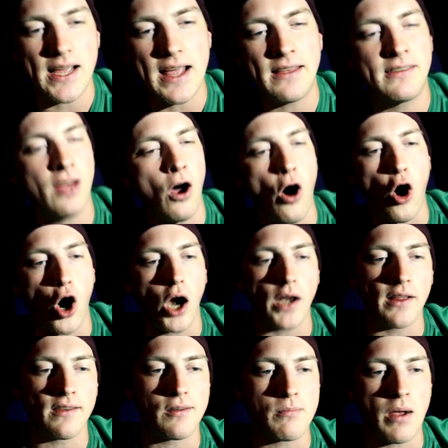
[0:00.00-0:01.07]
It's
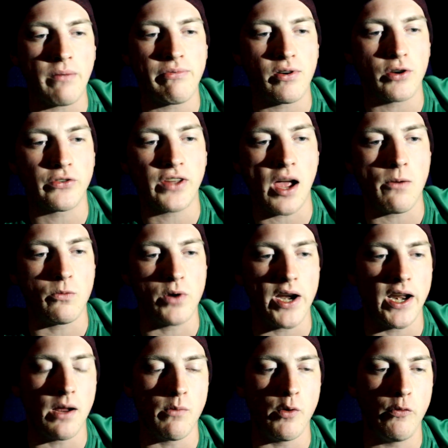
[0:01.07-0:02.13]
hard. This is my first time
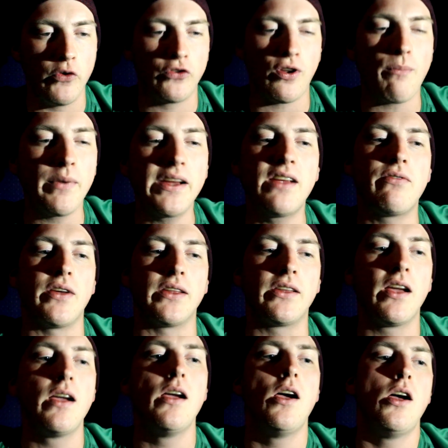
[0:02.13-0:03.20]
rating movies, so I'm gonna give
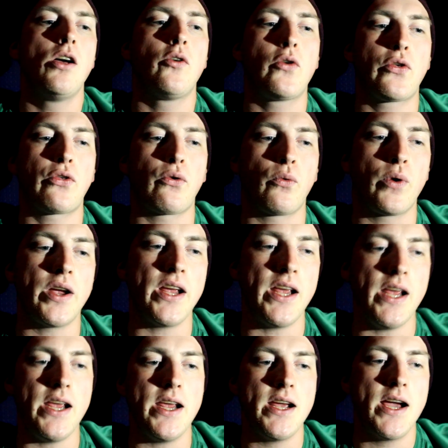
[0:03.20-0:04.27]
it
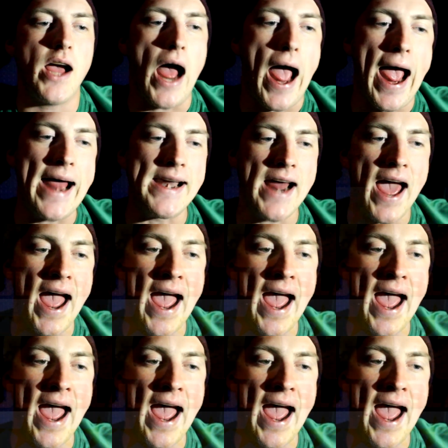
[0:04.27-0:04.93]
three and a